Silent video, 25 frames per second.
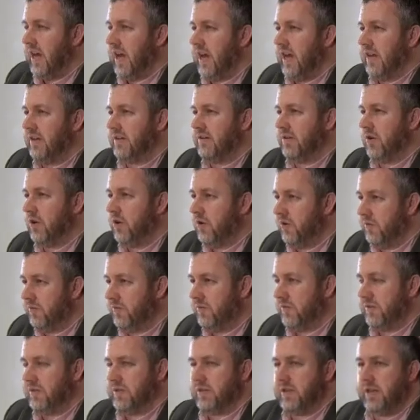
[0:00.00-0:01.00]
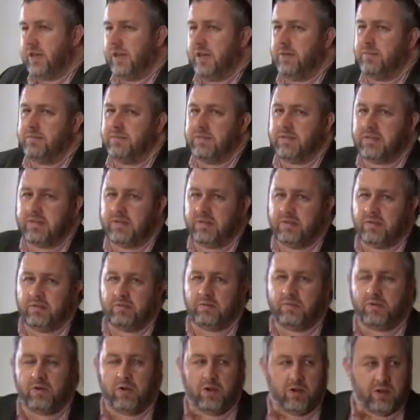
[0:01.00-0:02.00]
and oftentimes
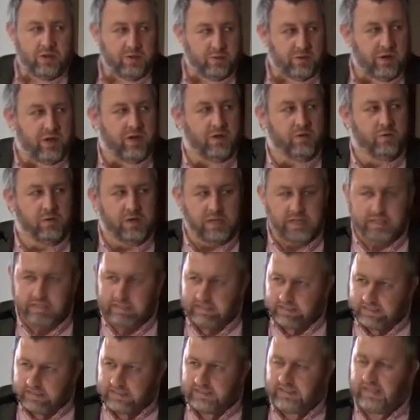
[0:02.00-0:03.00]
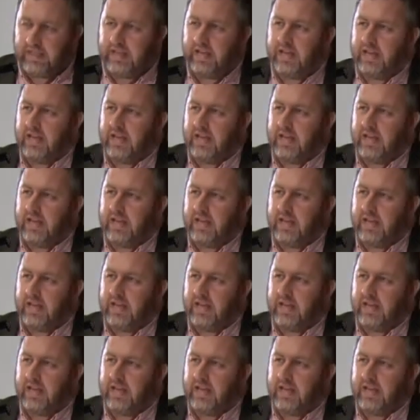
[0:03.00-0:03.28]
for all the wrong reasons.